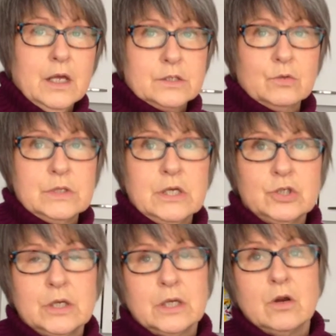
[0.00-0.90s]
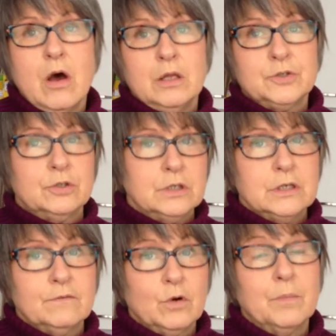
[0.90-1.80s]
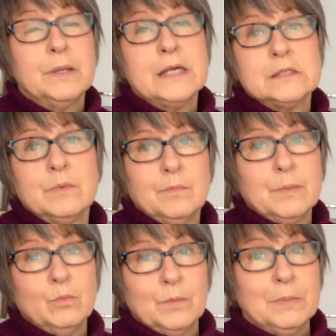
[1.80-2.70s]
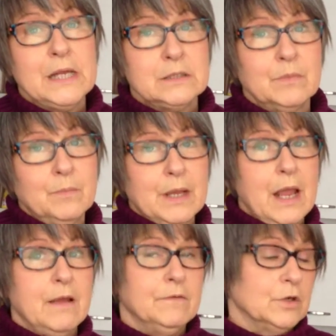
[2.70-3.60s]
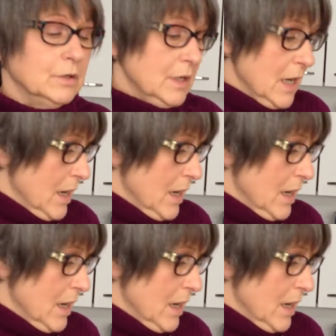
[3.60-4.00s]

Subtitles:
So teaching an alternative or a replacement behavior